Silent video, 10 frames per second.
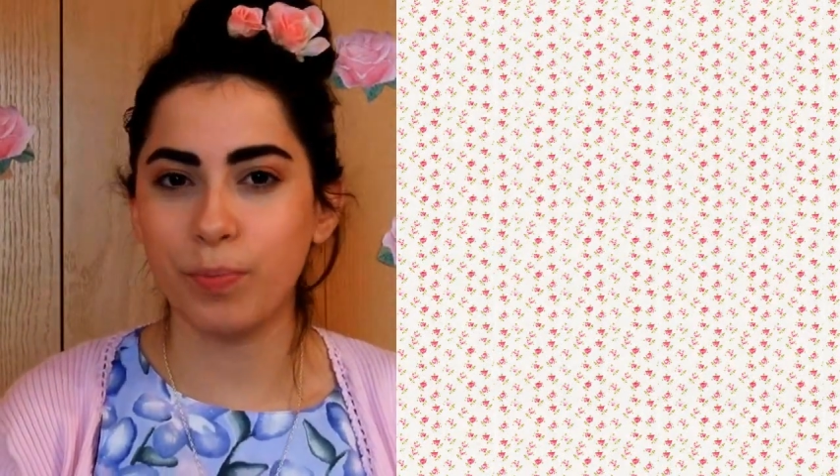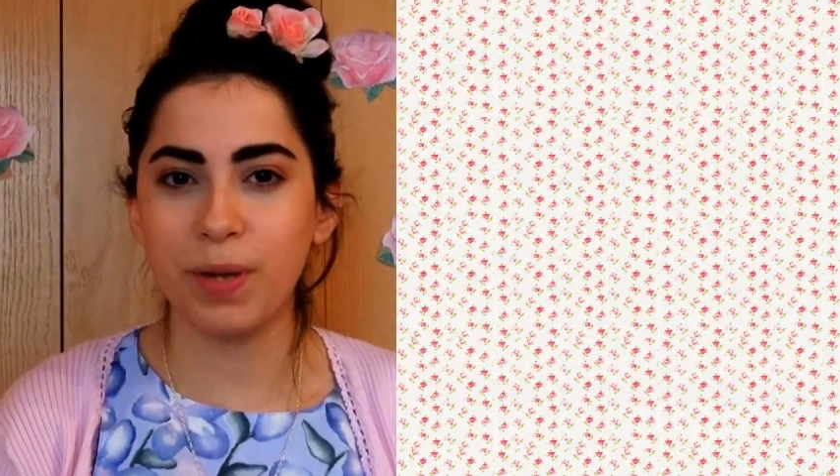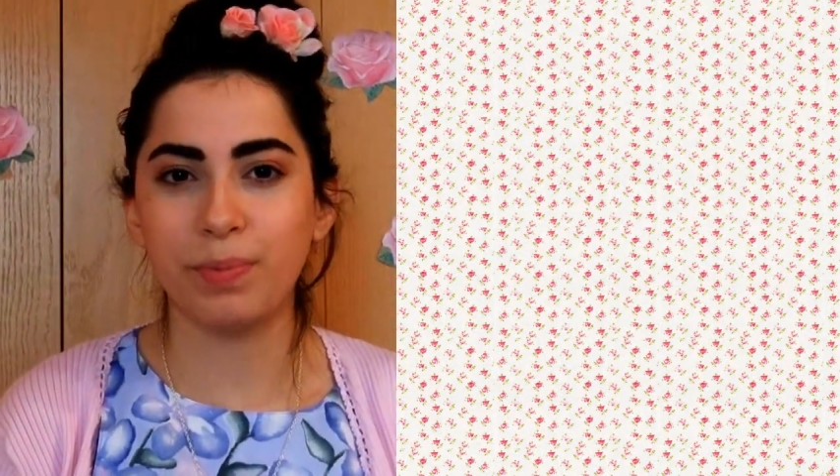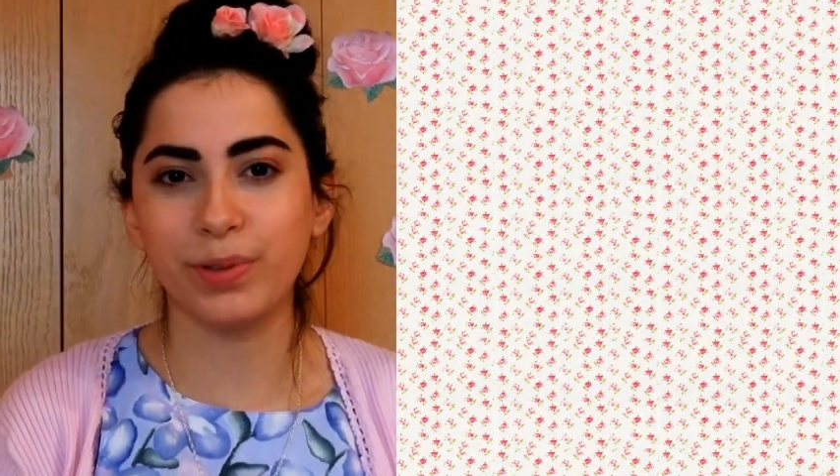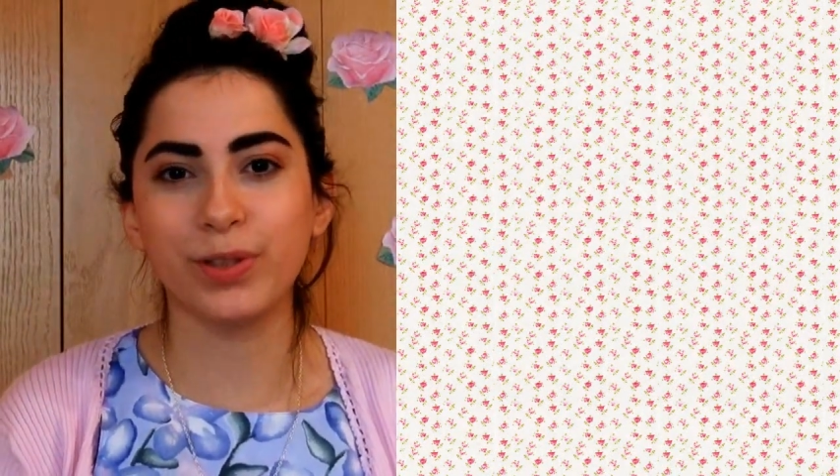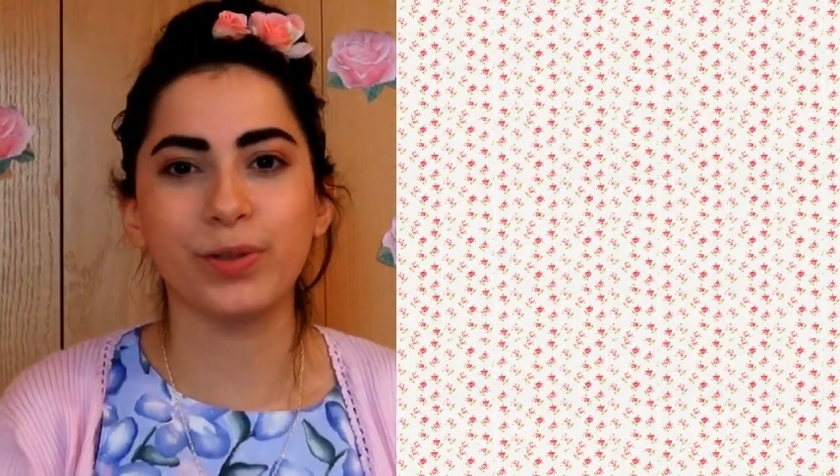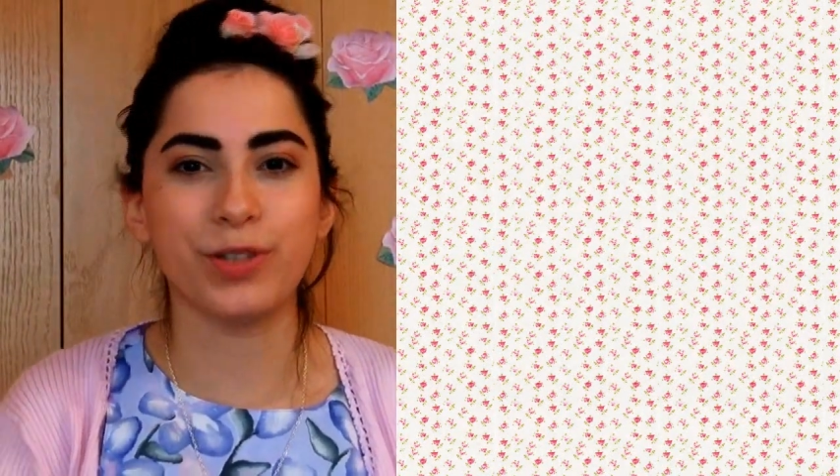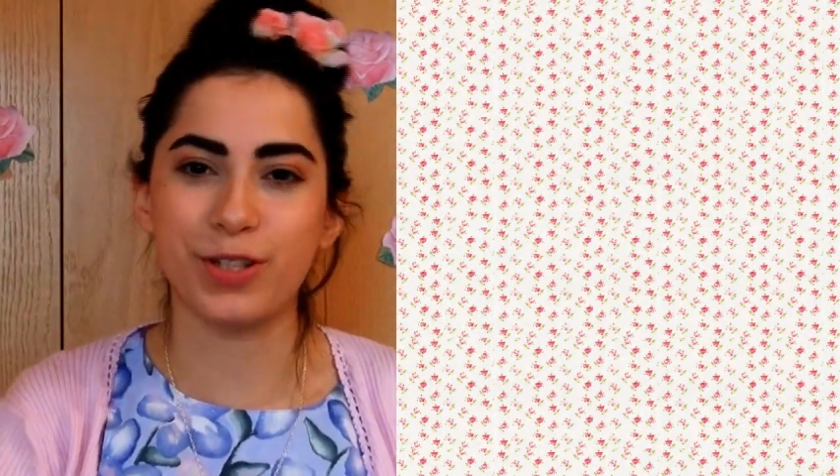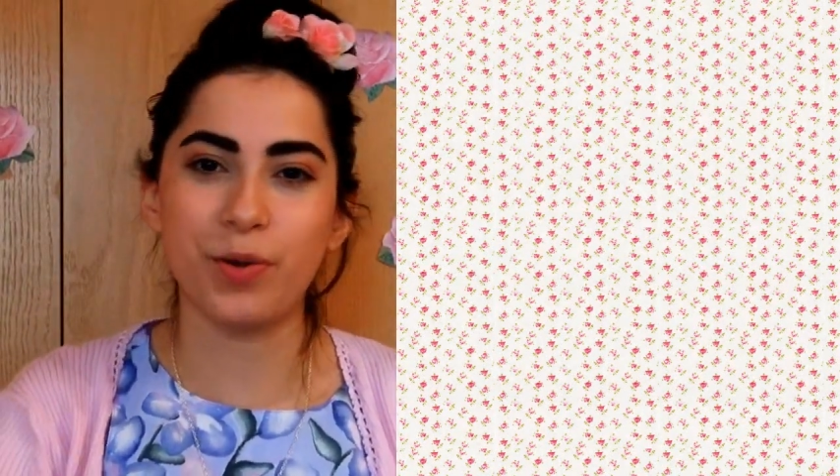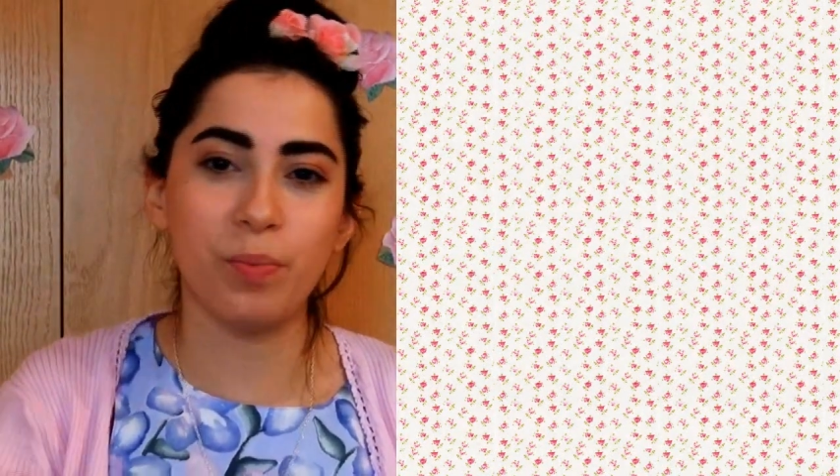people to
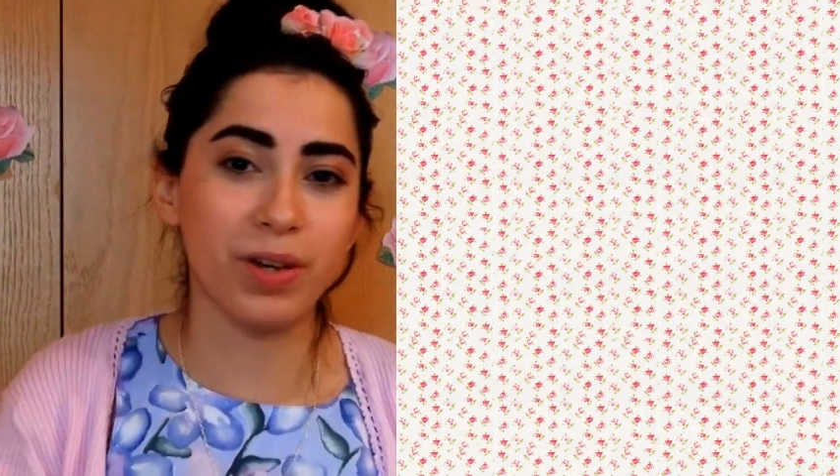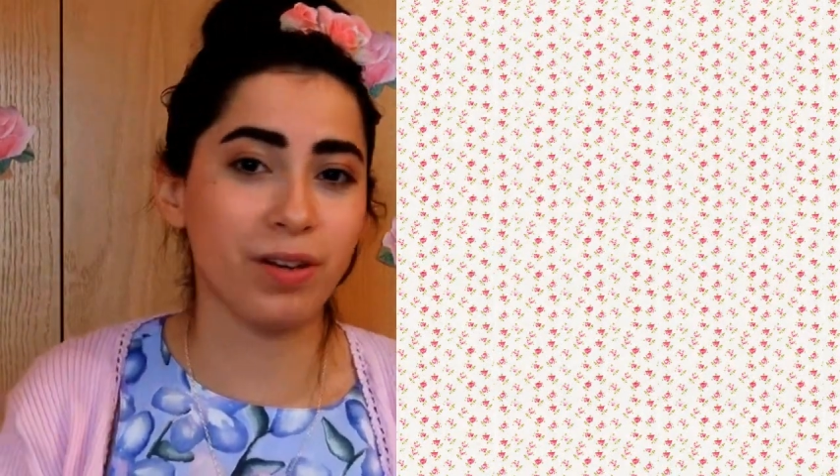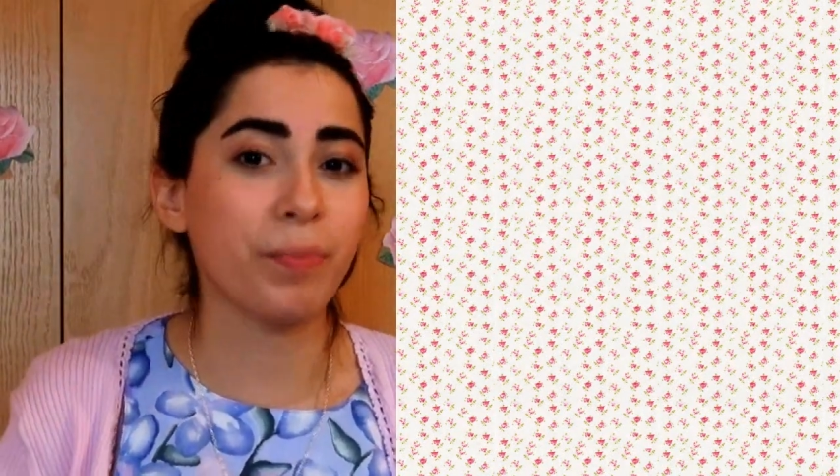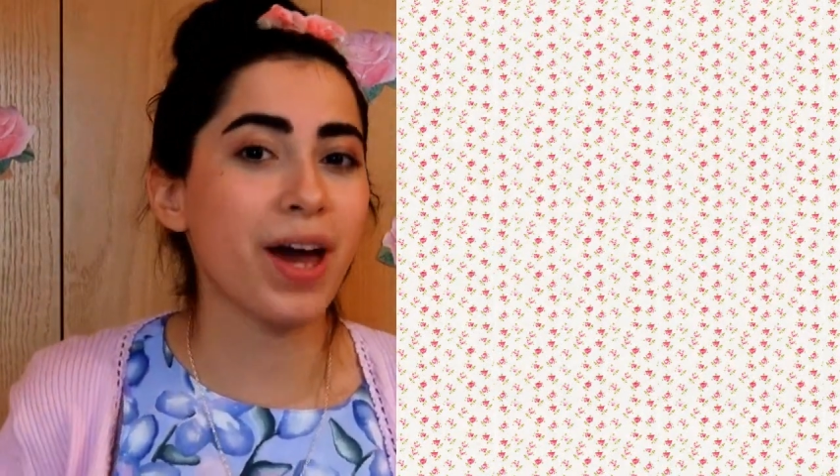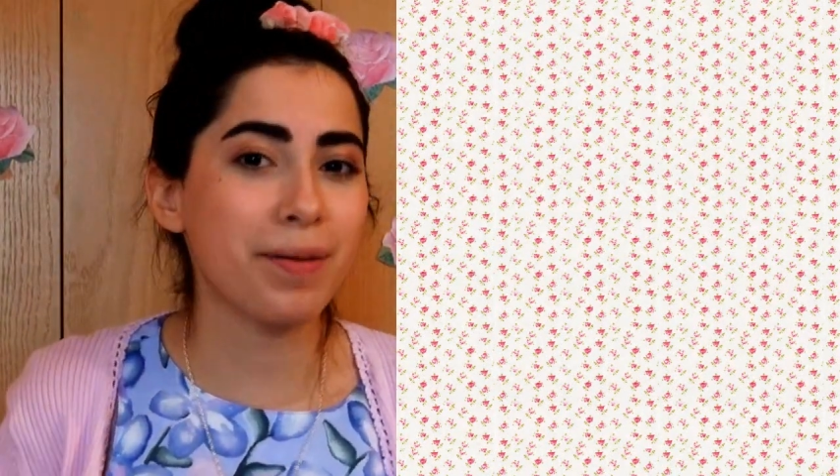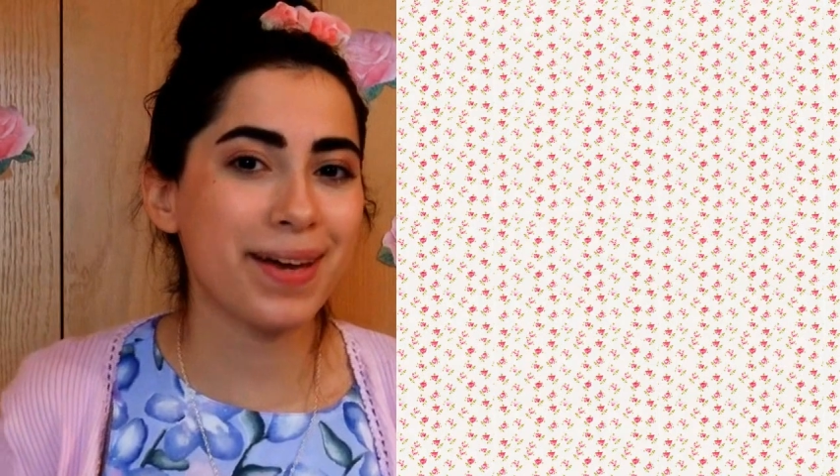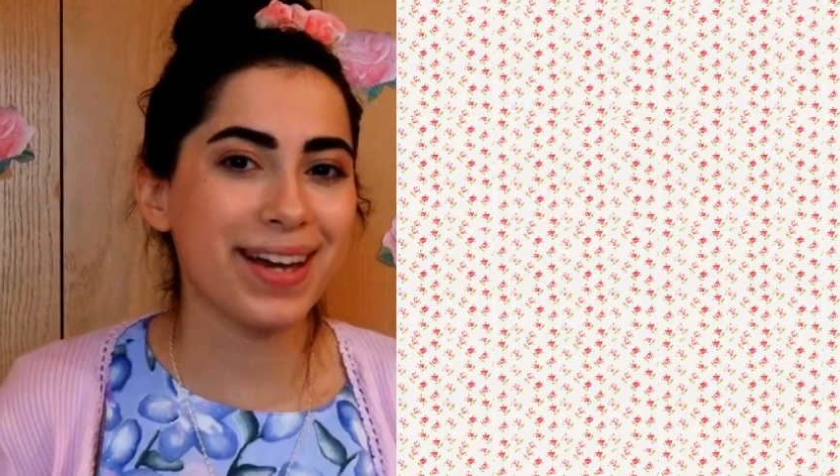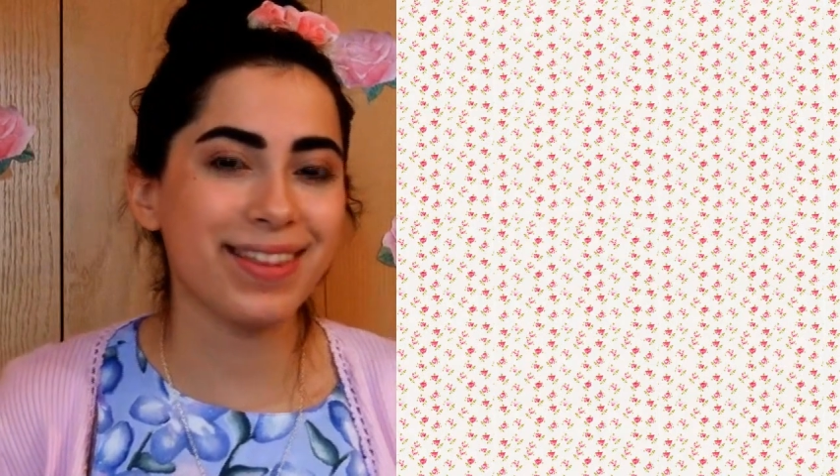just open your backpack